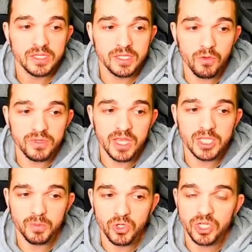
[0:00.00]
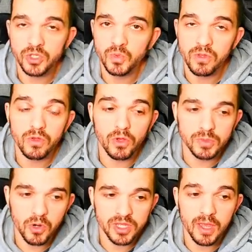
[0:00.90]
so the explosions will
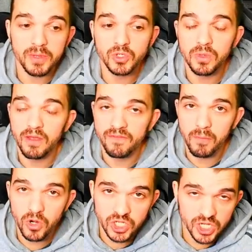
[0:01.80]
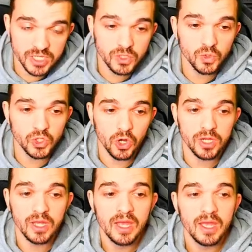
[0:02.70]
cause more damage, we'll have more chance to
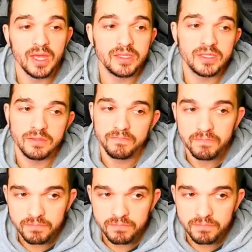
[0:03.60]
shock and